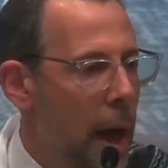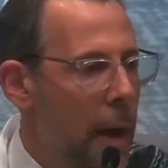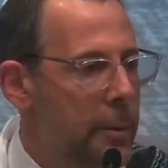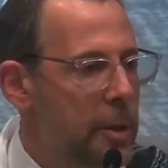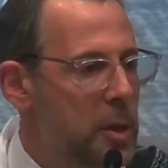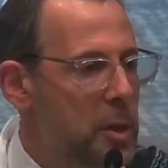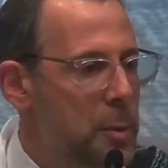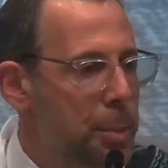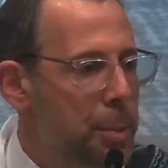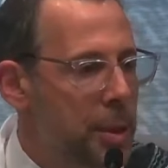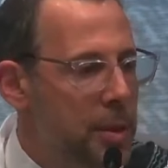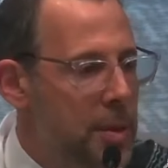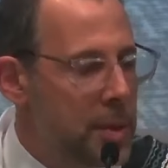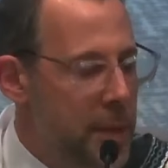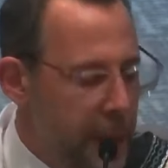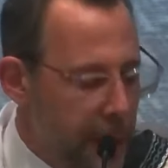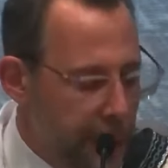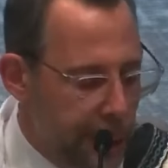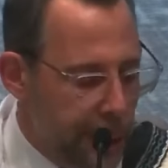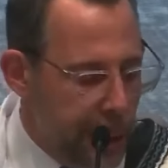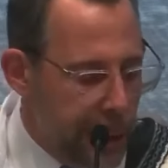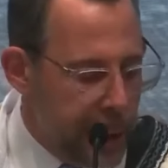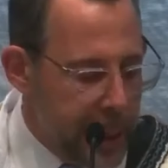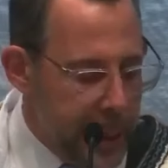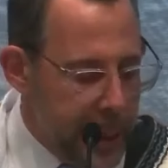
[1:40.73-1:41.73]
I was
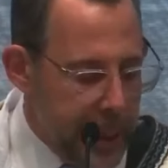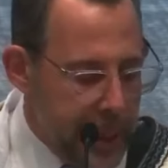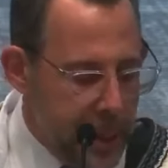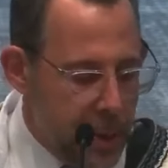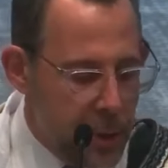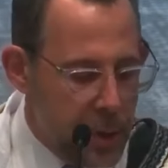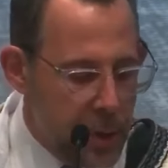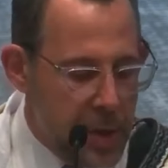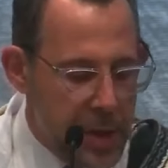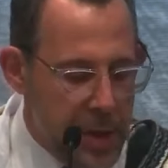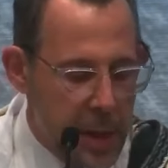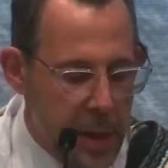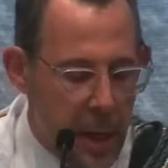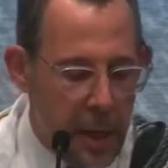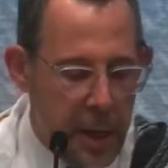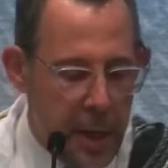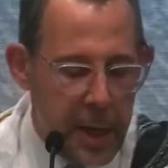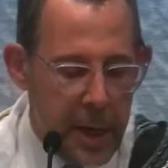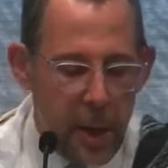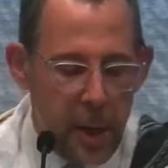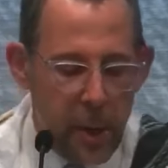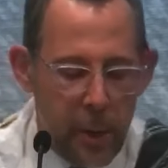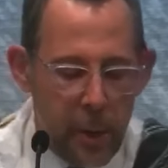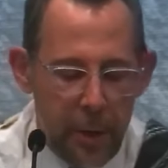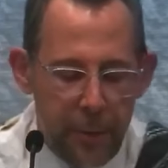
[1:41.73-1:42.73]
particularly interested
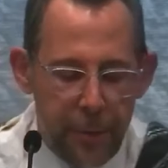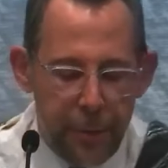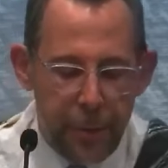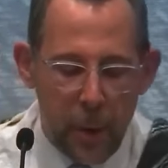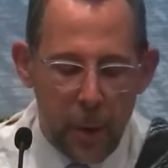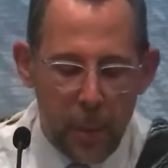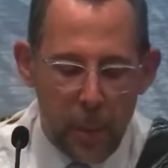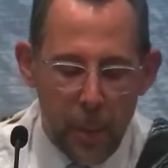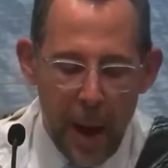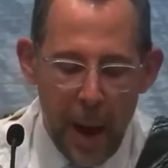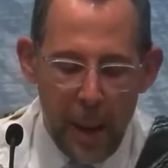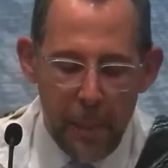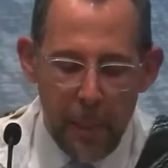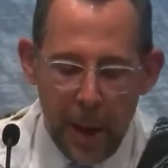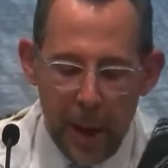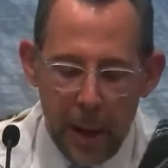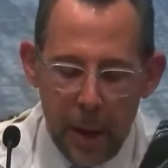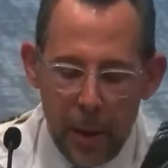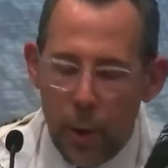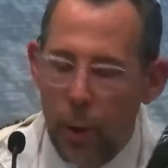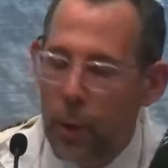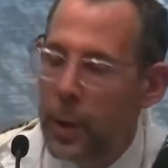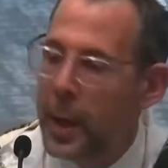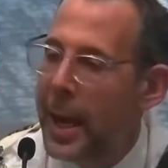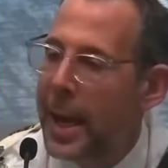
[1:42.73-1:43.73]
in hearing from Rabbi
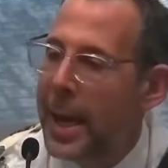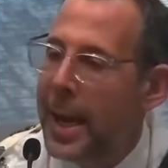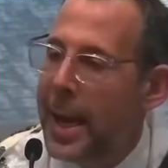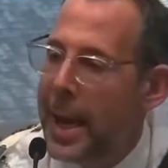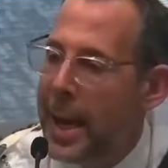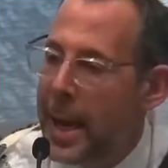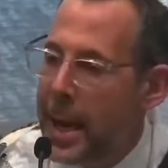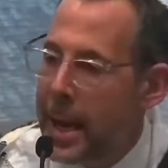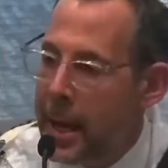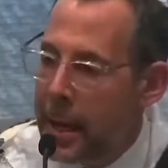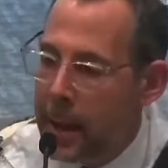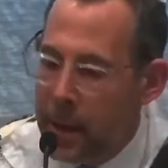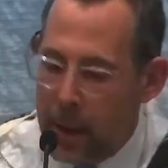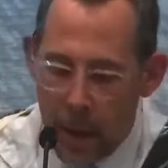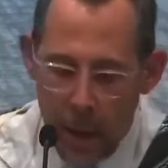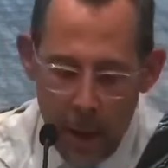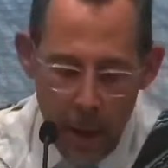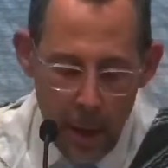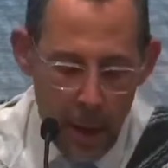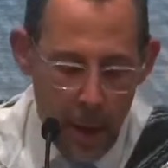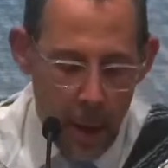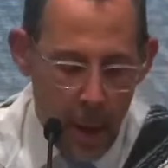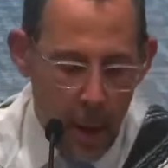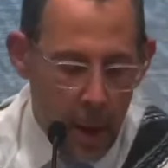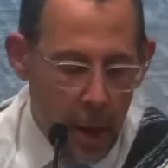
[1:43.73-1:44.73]
Yonah
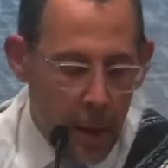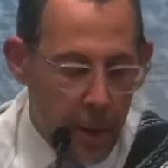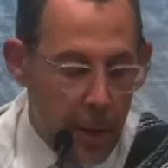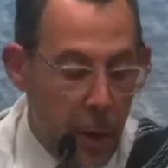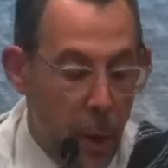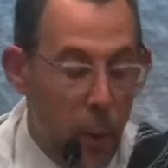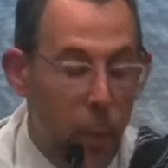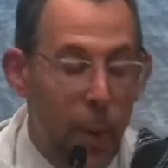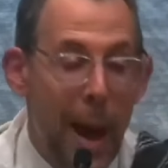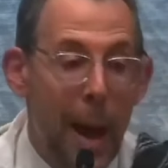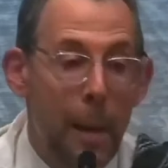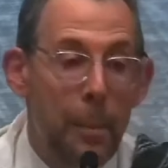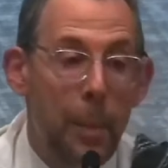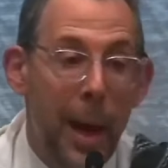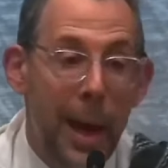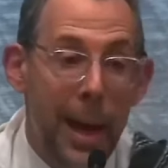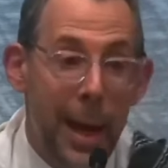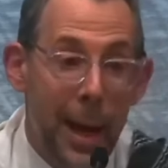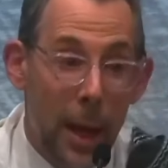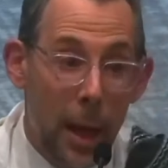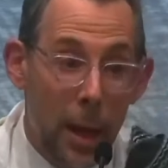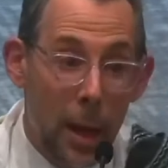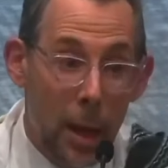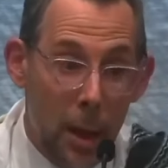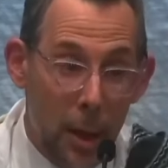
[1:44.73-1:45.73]
Hain, the
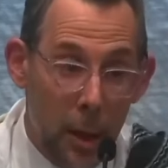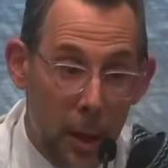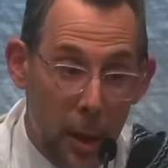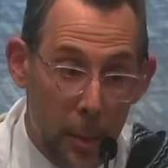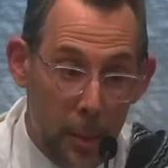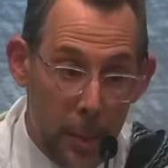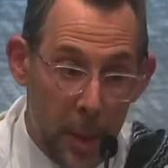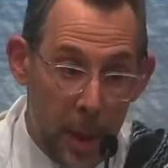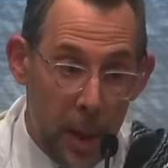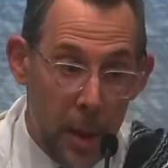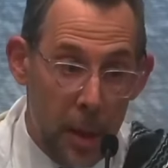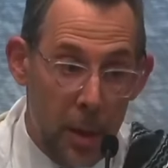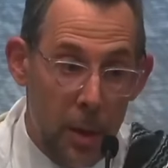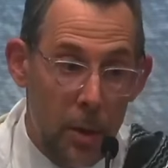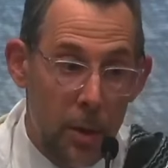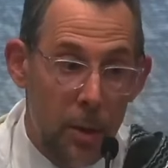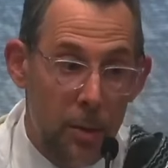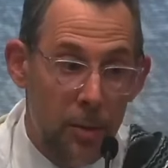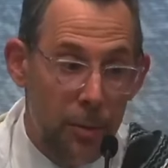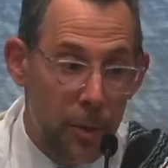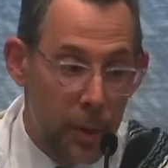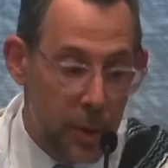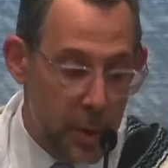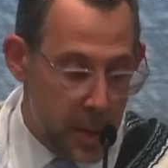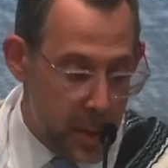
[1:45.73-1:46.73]
rabbi at Columbia
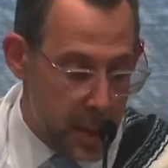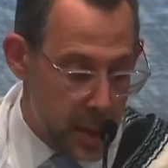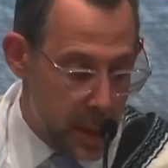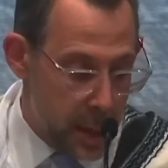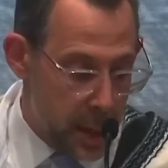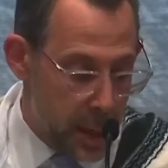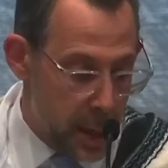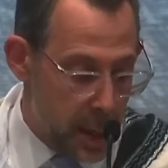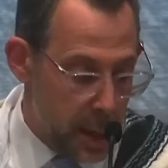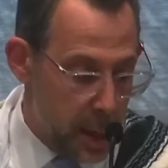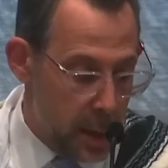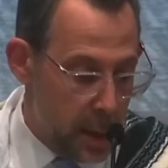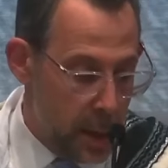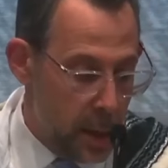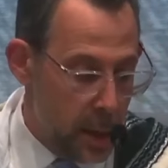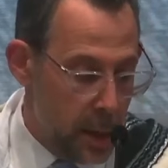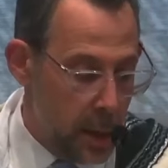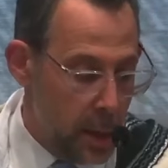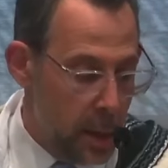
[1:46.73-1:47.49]
University.